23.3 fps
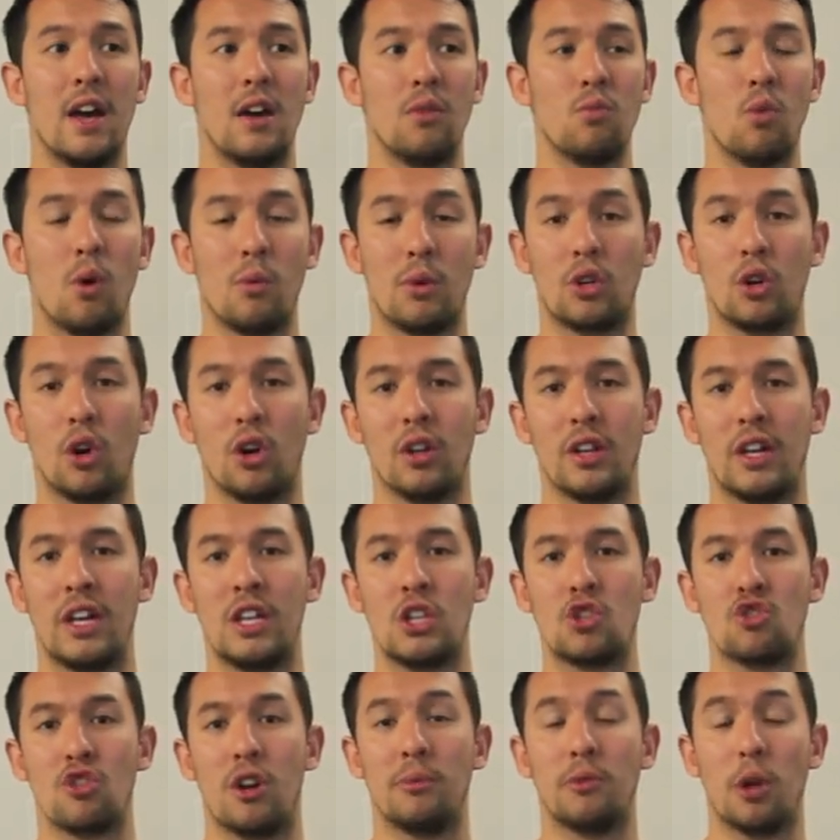what we call
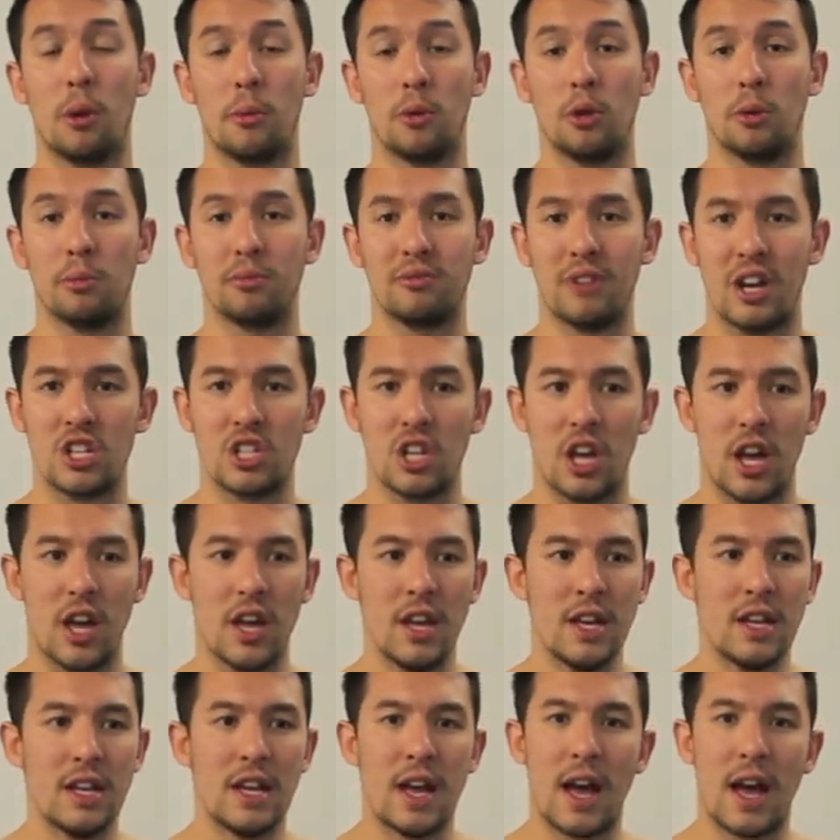intra abdominal pressure,